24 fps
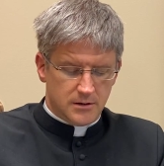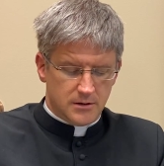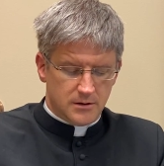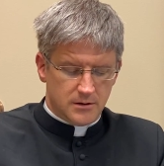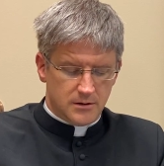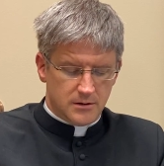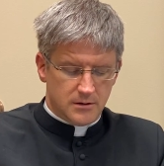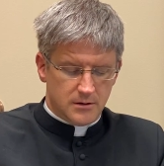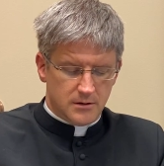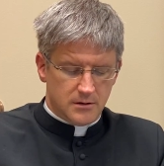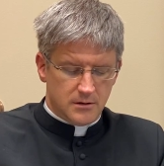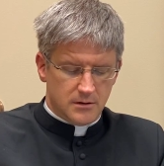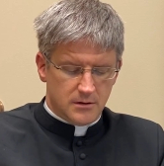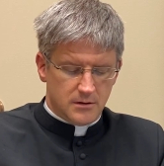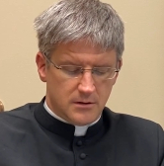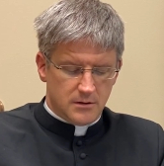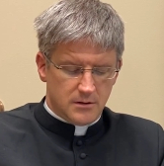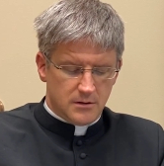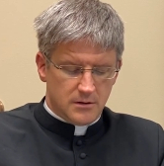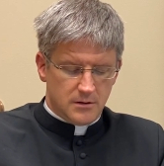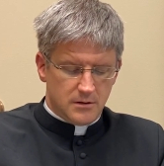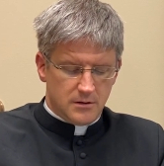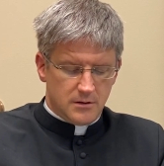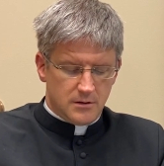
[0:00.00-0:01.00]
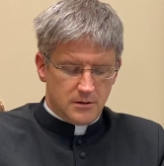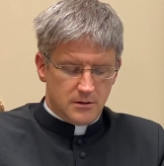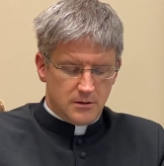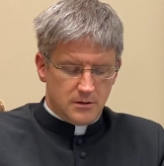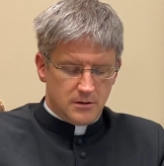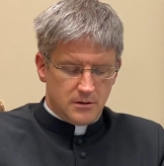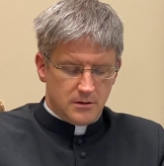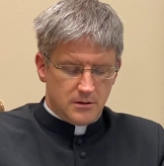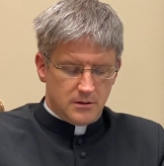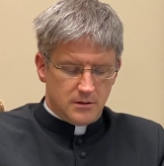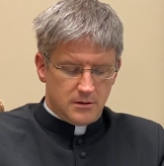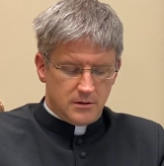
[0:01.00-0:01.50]

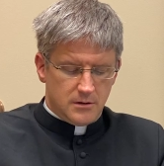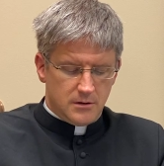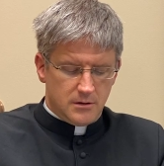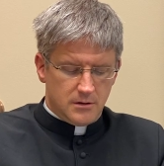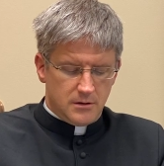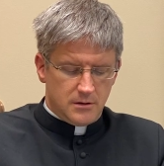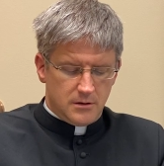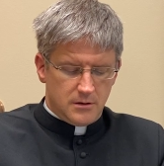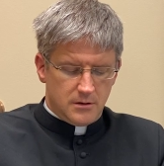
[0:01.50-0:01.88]
Nothing is said.